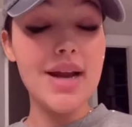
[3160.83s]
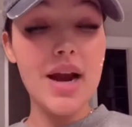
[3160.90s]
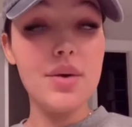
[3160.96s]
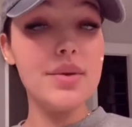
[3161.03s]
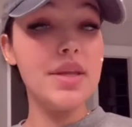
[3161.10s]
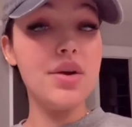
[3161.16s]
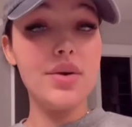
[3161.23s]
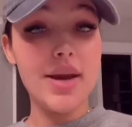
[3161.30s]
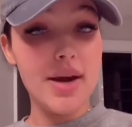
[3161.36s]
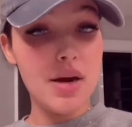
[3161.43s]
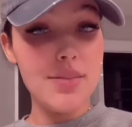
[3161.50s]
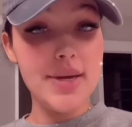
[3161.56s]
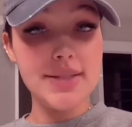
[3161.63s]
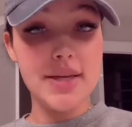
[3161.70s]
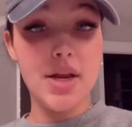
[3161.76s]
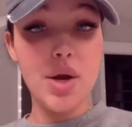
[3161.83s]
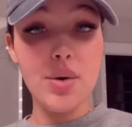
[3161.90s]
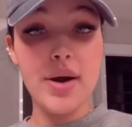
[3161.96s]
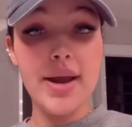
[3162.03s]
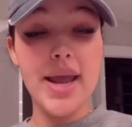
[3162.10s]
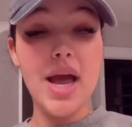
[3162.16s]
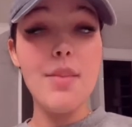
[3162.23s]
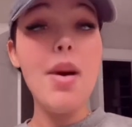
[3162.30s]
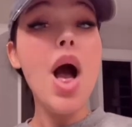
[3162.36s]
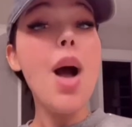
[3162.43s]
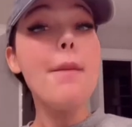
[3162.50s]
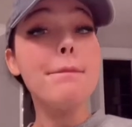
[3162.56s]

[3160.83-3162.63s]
I really don't care because I know who I am.